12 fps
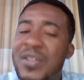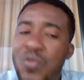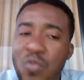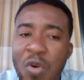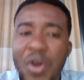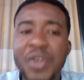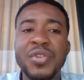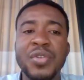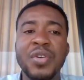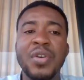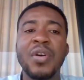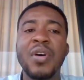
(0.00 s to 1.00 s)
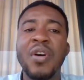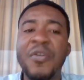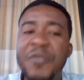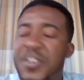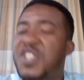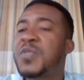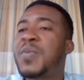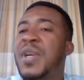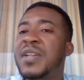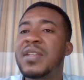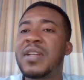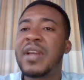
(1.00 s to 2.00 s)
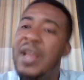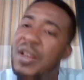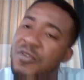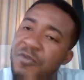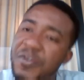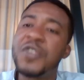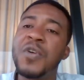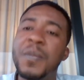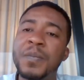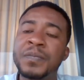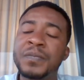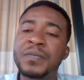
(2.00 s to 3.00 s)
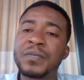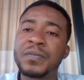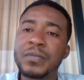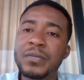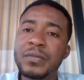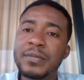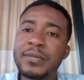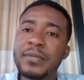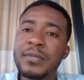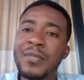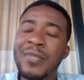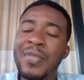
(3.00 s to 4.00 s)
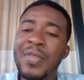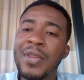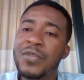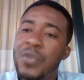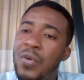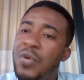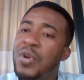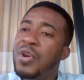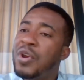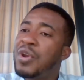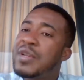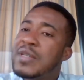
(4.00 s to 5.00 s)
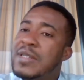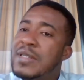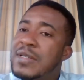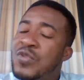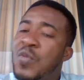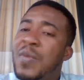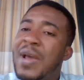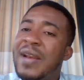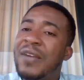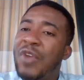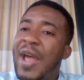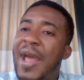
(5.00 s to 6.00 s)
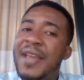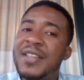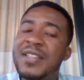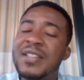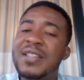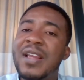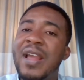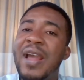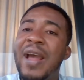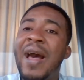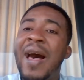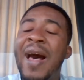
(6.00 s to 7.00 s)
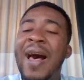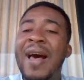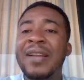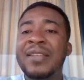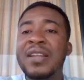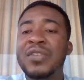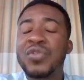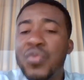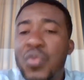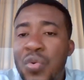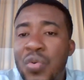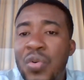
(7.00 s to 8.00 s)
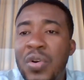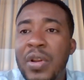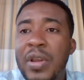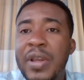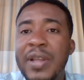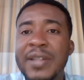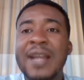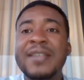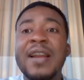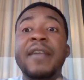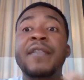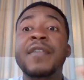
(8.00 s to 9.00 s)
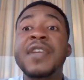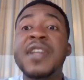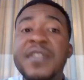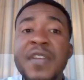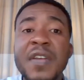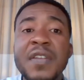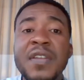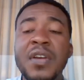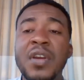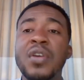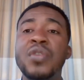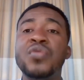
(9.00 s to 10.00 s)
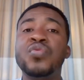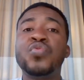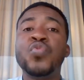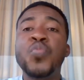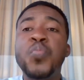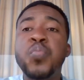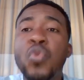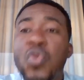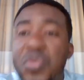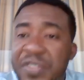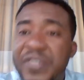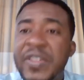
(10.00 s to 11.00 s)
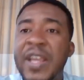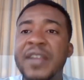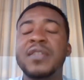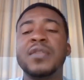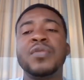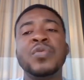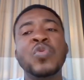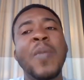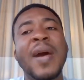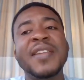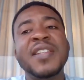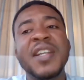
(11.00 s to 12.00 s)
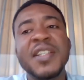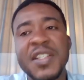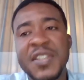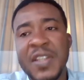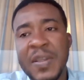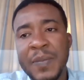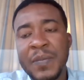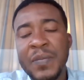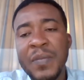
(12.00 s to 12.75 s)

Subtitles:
is worth of respect and freedom. So human rights are the tool that are created to protect human dignity.